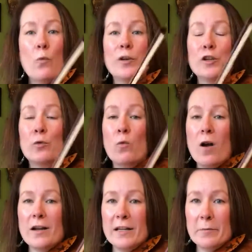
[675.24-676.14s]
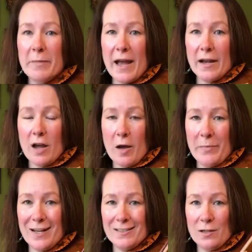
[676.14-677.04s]
When you're walking back
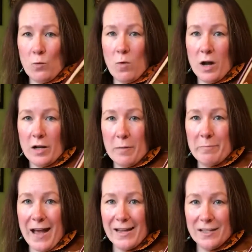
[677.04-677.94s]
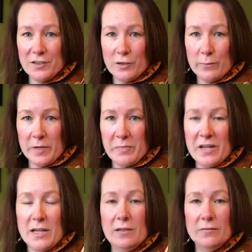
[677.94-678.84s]
up, I did a walk up back into the
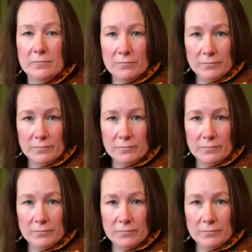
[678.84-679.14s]
repeat,